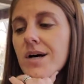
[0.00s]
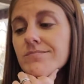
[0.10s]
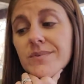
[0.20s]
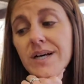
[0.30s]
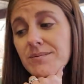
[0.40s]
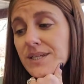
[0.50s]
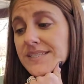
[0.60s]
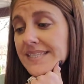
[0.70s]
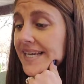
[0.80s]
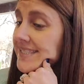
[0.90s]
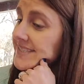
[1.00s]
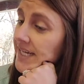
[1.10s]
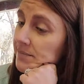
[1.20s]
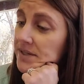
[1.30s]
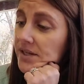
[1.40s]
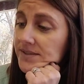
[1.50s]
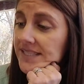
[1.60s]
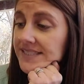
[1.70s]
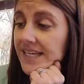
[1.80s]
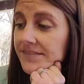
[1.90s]
Well, looks like it's time to go,
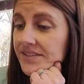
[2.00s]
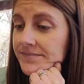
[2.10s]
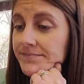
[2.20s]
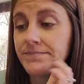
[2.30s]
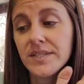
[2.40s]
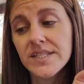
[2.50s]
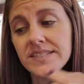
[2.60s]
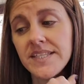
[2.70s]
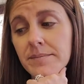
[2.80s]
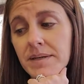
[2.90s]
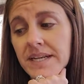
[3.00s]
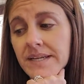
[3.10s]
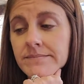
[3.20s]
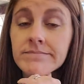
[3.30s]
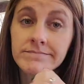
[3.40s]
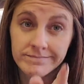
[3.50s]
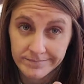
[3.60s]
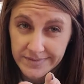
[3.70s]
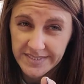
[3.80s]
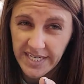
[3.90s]
says Ivan. Good to see you, buddy.
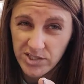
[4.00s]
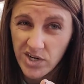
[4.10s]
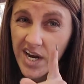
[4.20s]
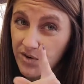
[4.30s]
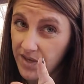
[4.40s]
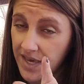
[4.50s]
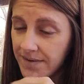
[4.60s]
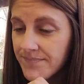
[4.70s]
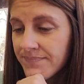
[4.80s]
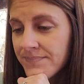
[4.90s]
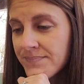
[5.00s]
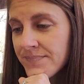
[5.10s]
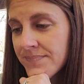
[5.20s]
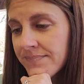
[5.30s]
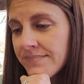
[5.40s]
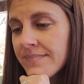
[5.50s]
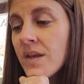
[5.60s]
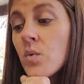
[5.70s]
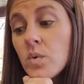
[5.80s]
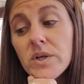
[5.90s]
Stay dry, okay?
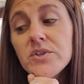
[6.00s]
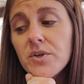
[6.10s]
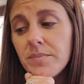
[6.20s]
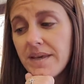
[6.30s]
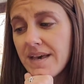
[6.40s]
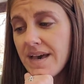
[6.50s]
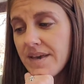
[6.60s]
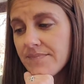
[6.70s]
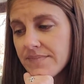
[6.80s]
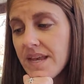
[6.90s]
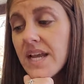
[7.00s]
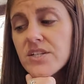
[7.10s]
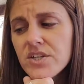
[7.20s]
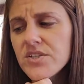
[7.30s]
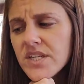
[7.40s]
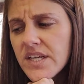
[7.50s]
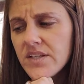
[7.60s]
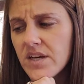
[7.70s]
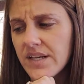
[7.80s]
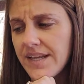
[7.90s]
Will do, big guy. I turn to
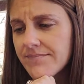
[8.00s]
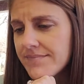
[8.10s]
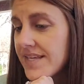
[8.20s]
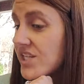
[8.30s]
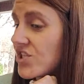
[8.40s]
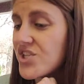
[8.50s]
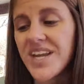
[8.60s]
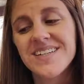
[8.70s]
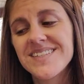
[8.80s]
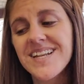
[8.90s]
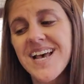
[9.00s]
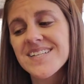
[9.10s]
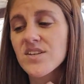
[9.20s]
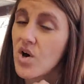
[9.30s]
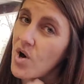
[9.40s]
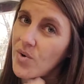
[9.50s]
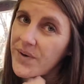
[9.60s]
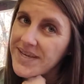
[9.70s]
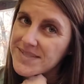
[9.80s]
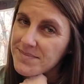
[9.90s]
Kenyani. Enchanted as
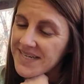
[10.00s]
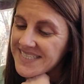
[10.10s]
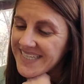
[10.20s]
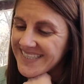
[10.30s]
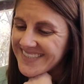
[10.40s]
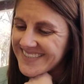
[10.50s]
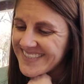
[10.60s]
always, my dear.